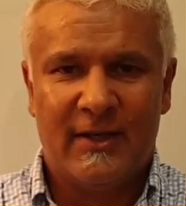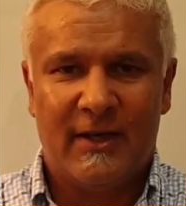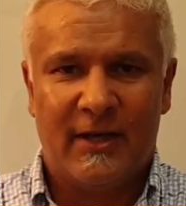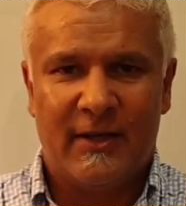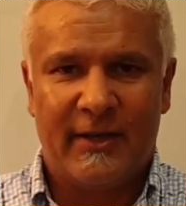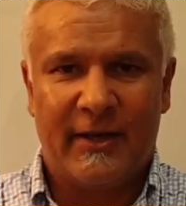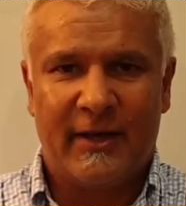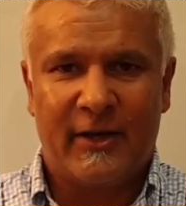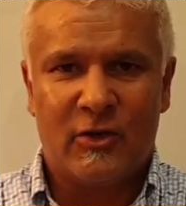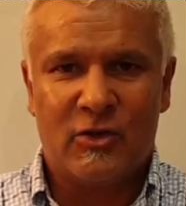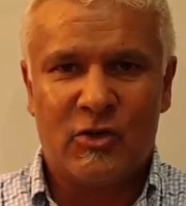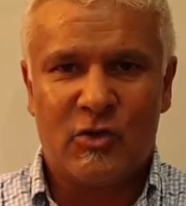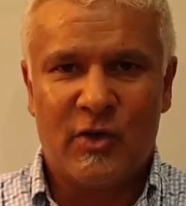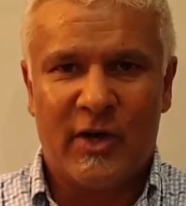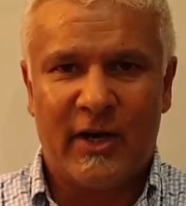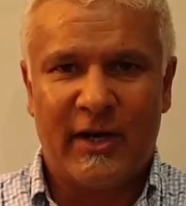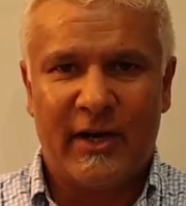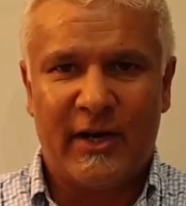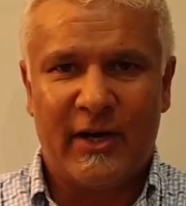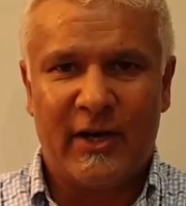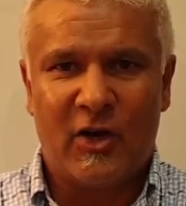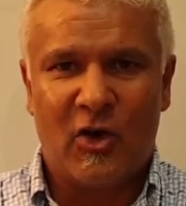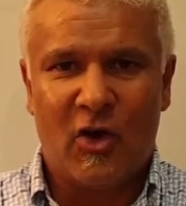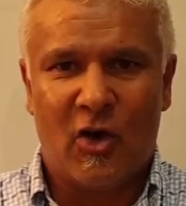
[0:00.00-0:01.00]
and that
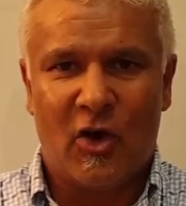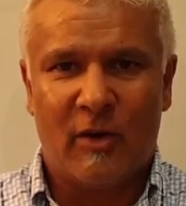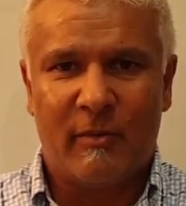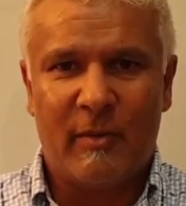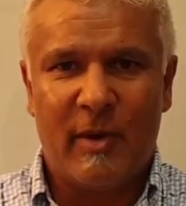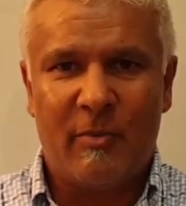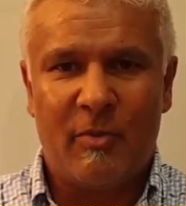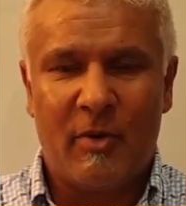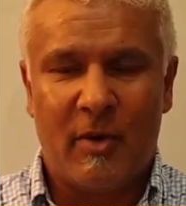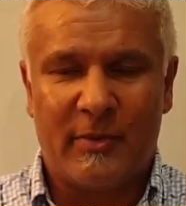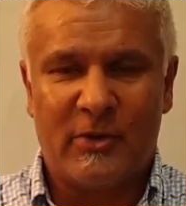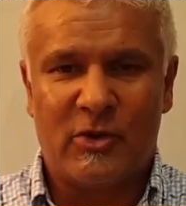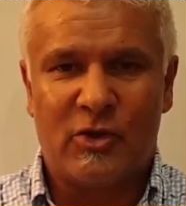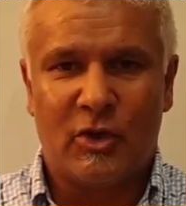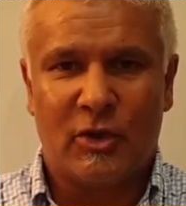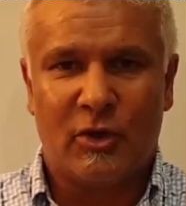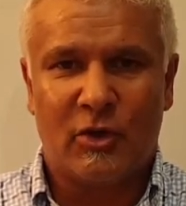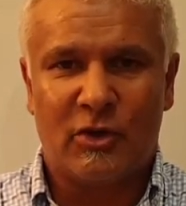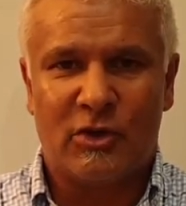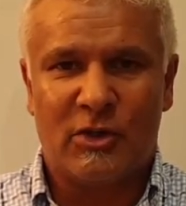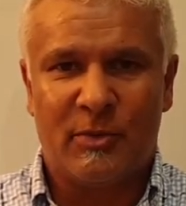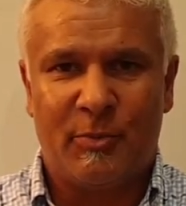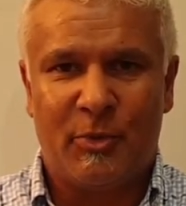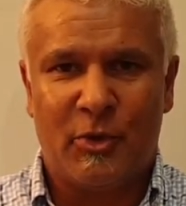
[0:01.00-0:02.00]
Australian economy probably should
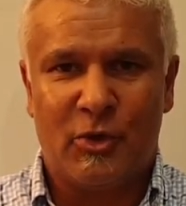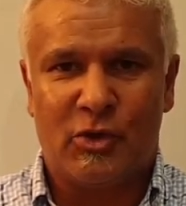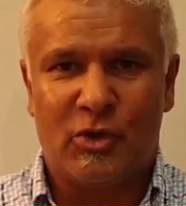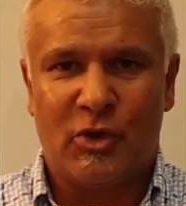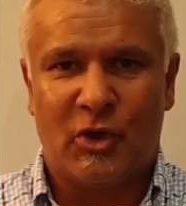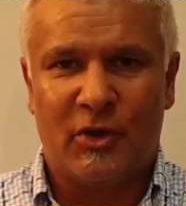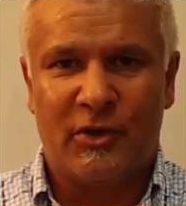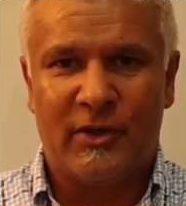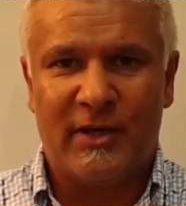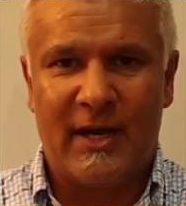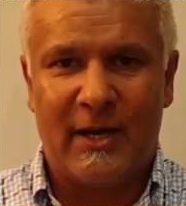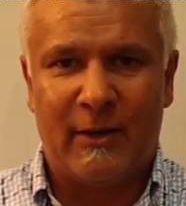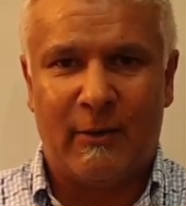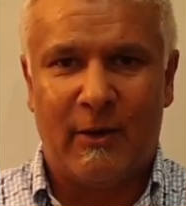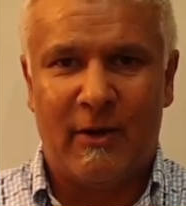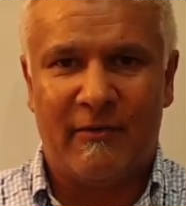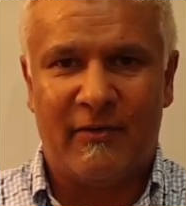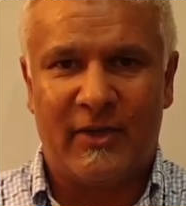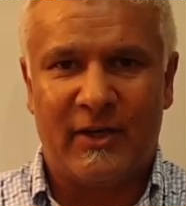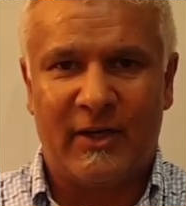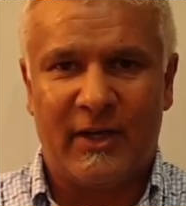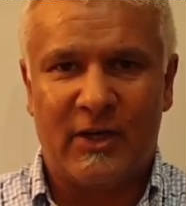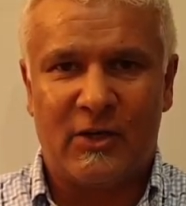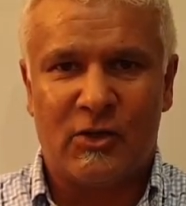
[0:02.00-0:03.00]
look to push on now
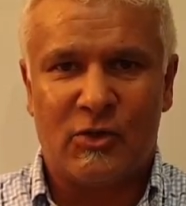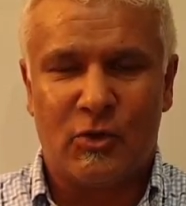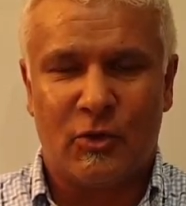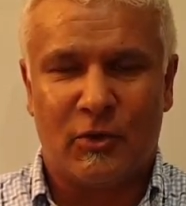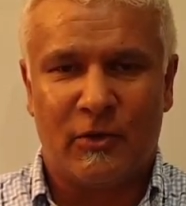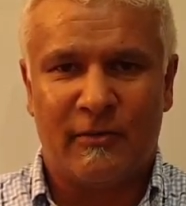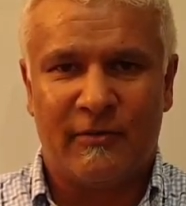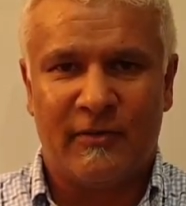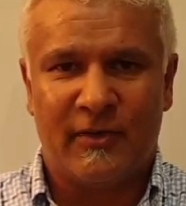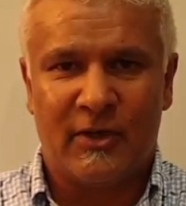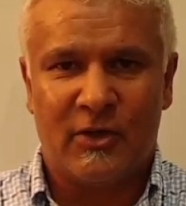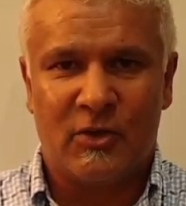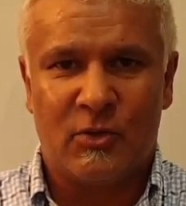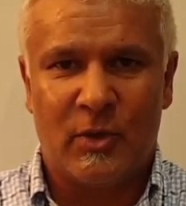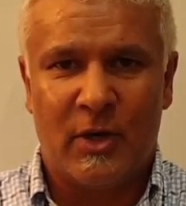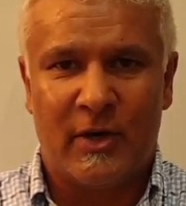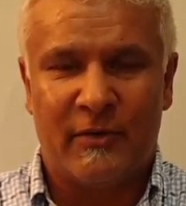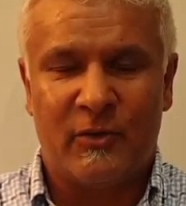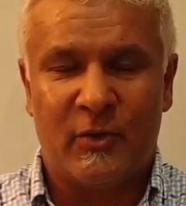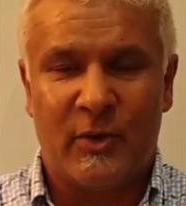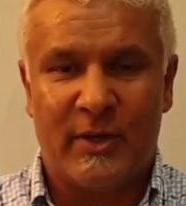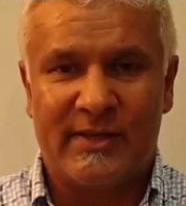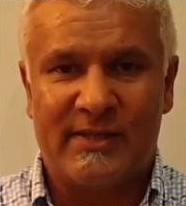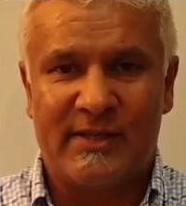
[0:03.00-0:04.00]
over the next sort of
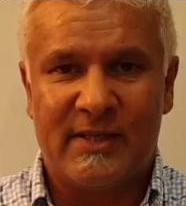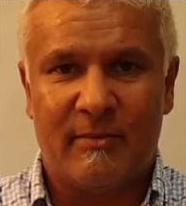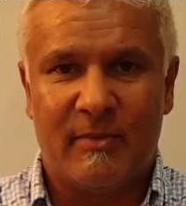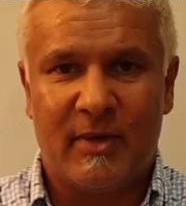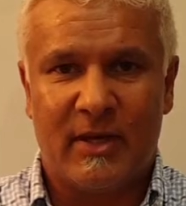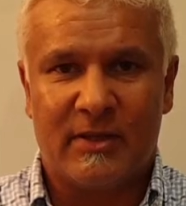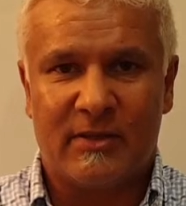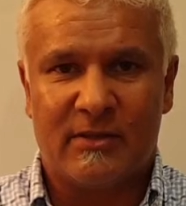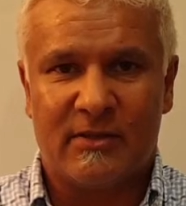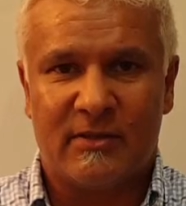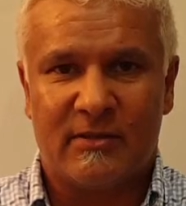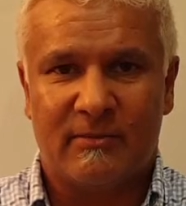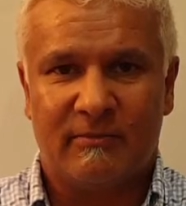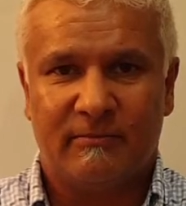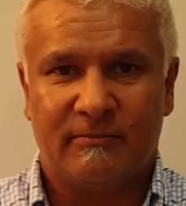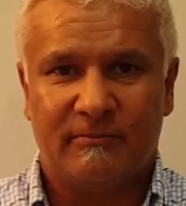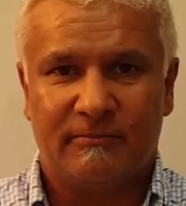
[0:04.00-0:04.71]
12 to 18 months.